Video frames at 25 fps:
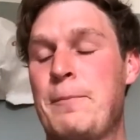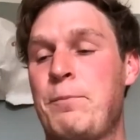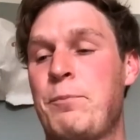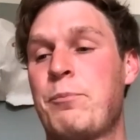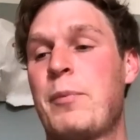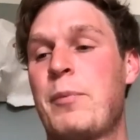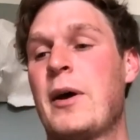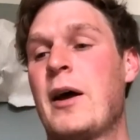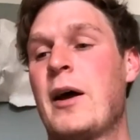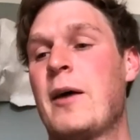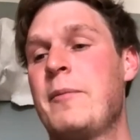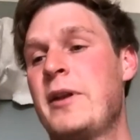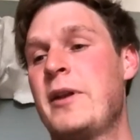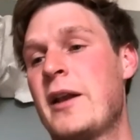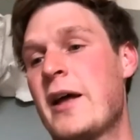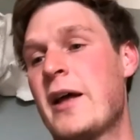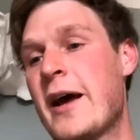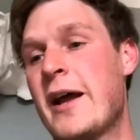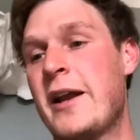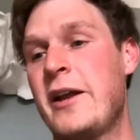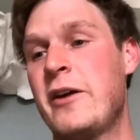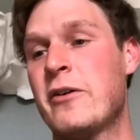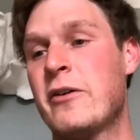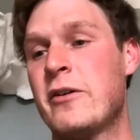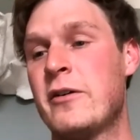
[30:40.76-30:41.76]
But I mean,
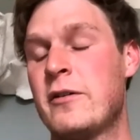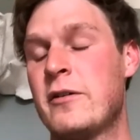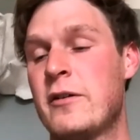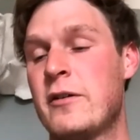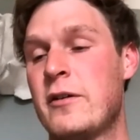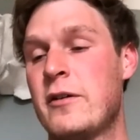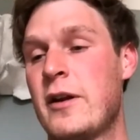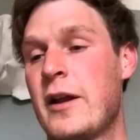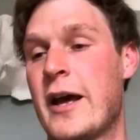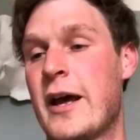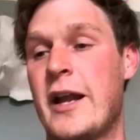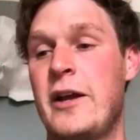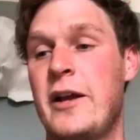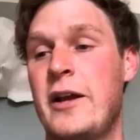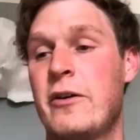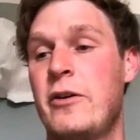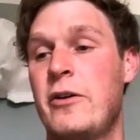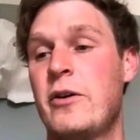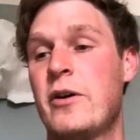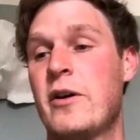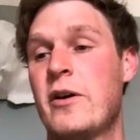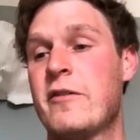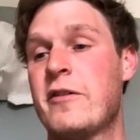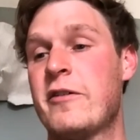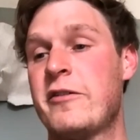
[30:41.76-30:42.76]
anyone who
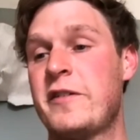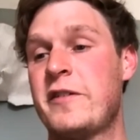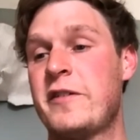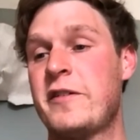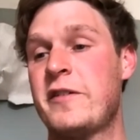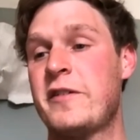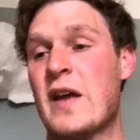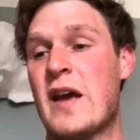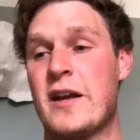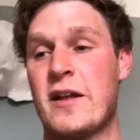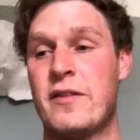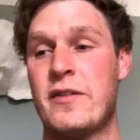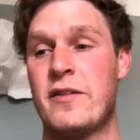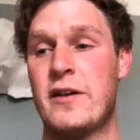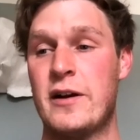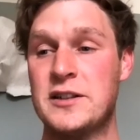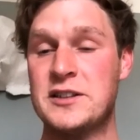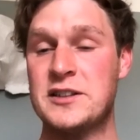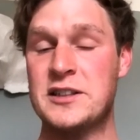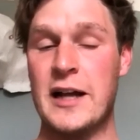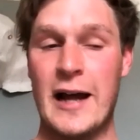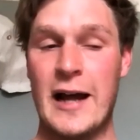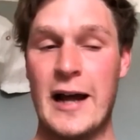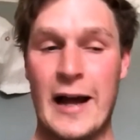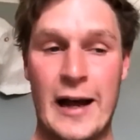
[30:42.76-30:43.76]
I've ever taken there
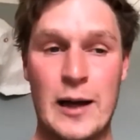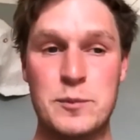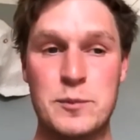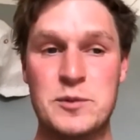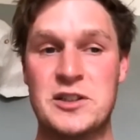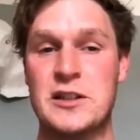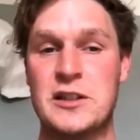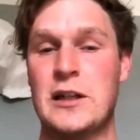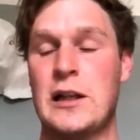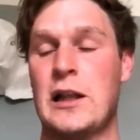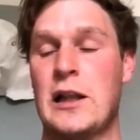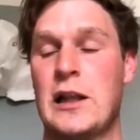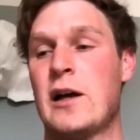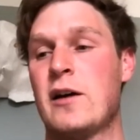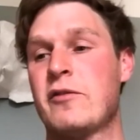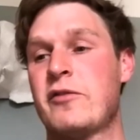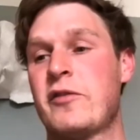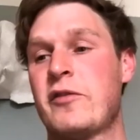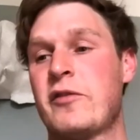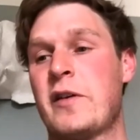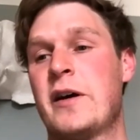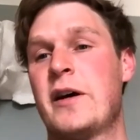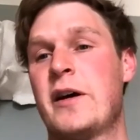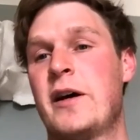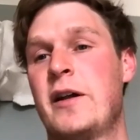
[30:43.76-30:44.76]
has absolutely loved
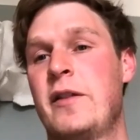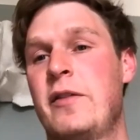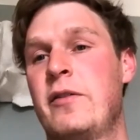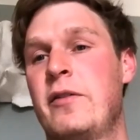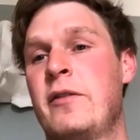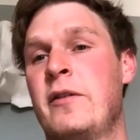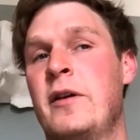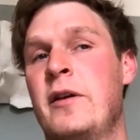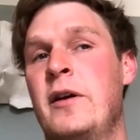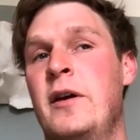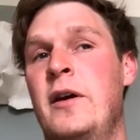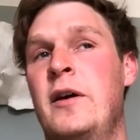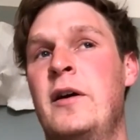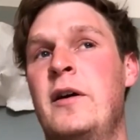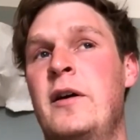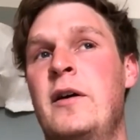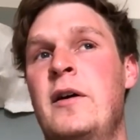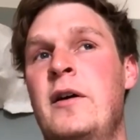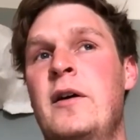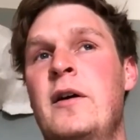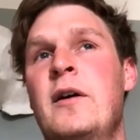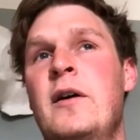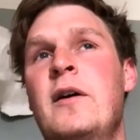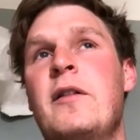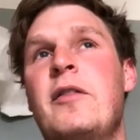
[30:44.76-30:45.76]
it, and
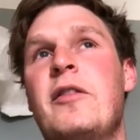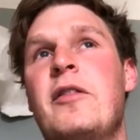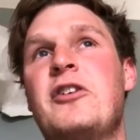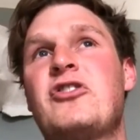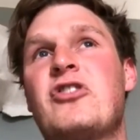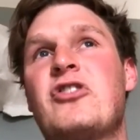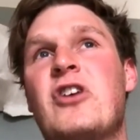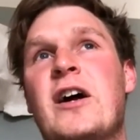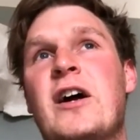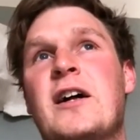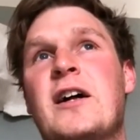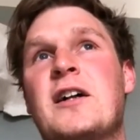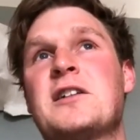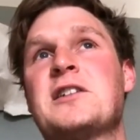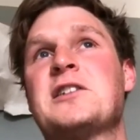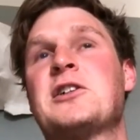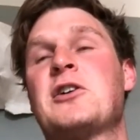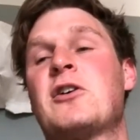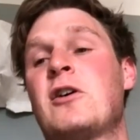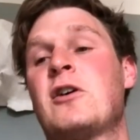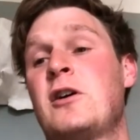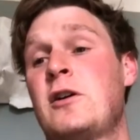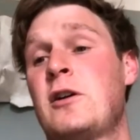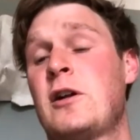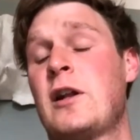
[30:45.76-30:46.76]
the trails are
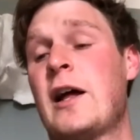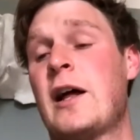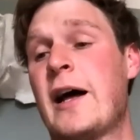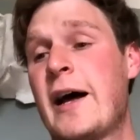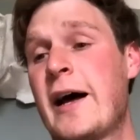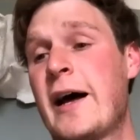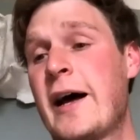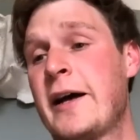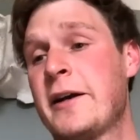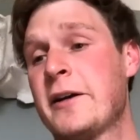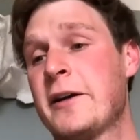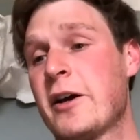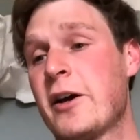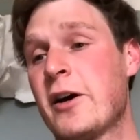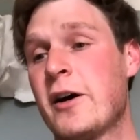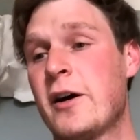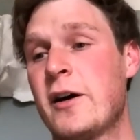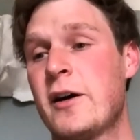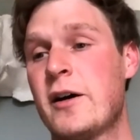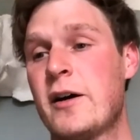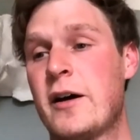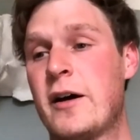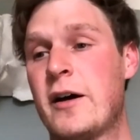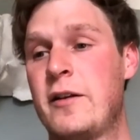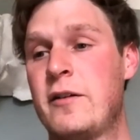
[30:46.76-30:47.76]
all hand
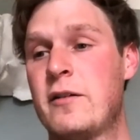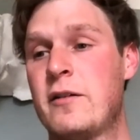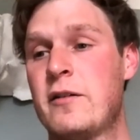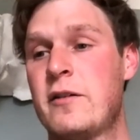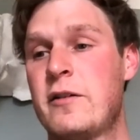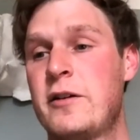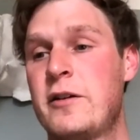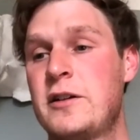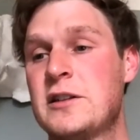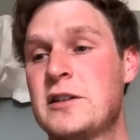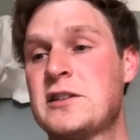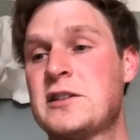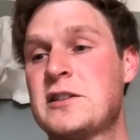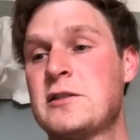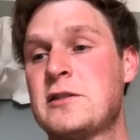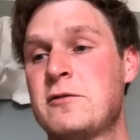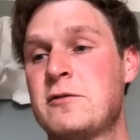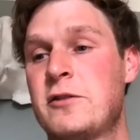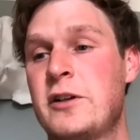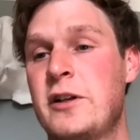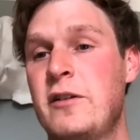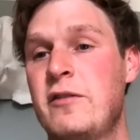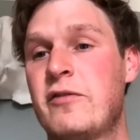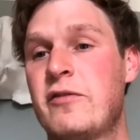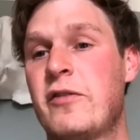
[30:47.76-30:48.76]
cut and they're just
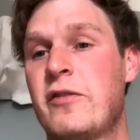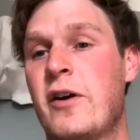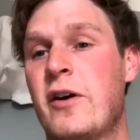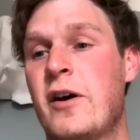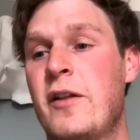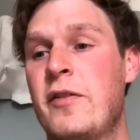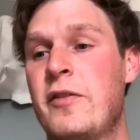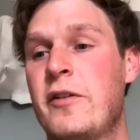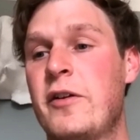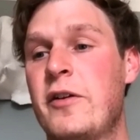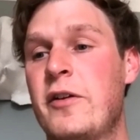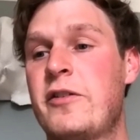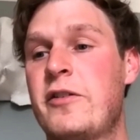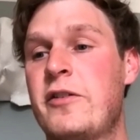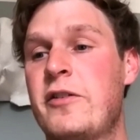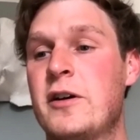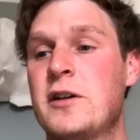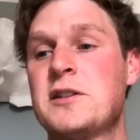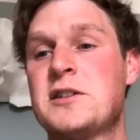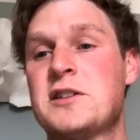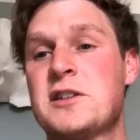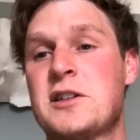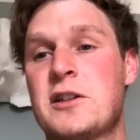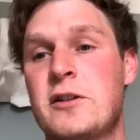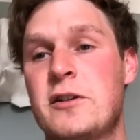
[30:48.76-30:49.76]
really fun. The
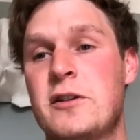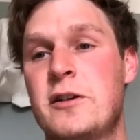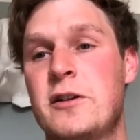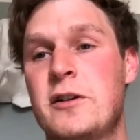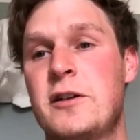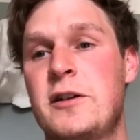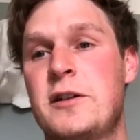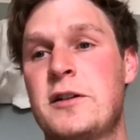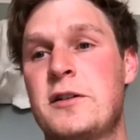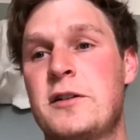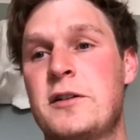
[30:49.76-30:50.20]
dirt's good.